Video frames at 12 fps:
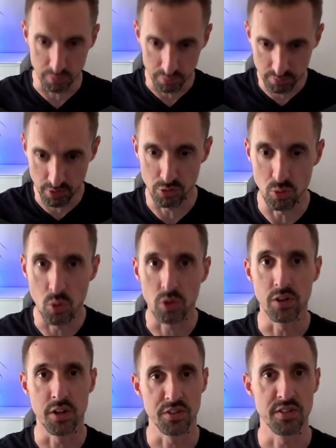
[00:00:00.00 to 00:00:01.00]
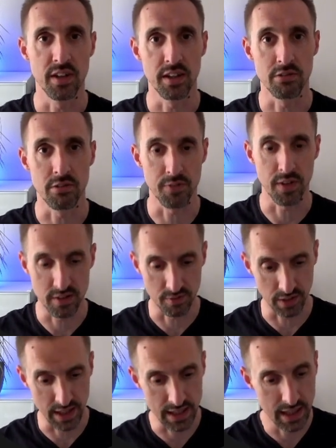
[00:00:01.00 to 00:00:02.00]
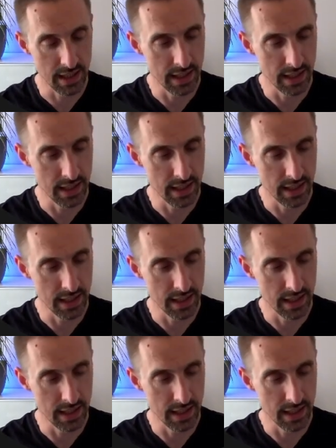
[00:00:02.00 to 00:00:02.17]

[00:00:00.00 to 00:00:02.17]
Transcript: organize the data effectively,